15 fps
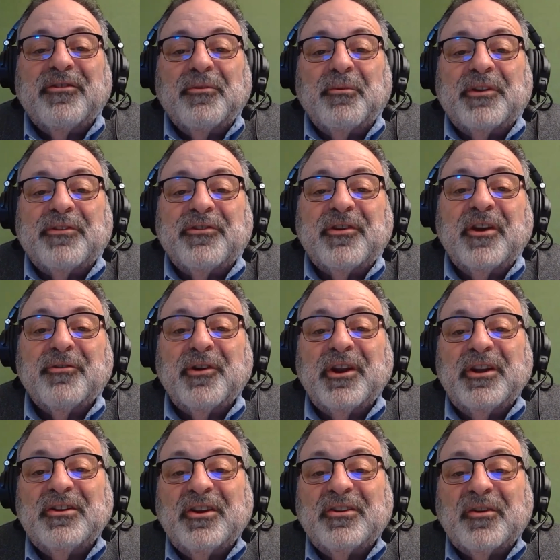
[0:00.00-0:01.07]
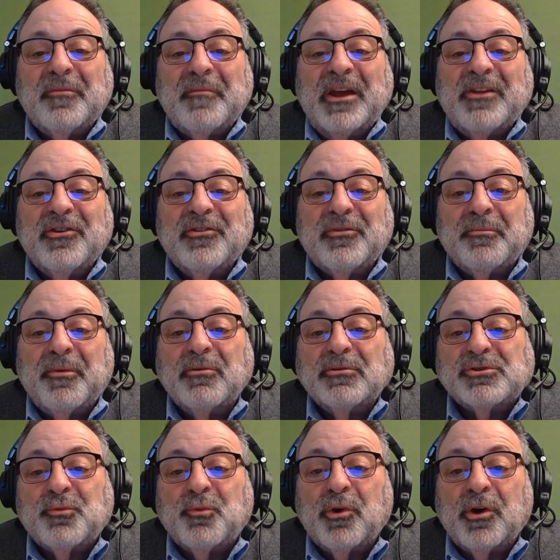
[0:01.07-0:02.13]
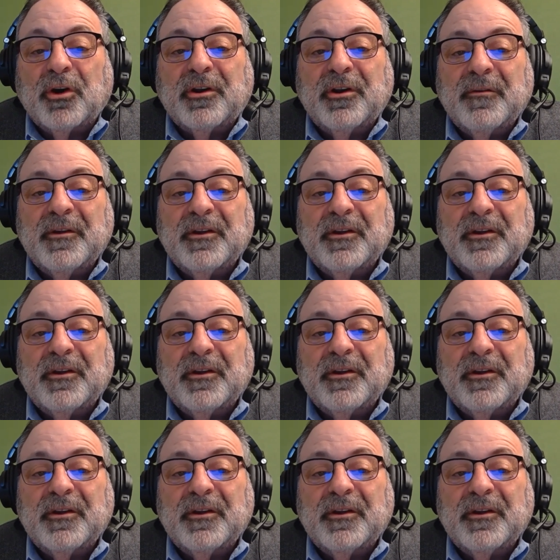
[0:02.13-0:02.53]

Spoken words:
that what Synchrony did to make this approach work,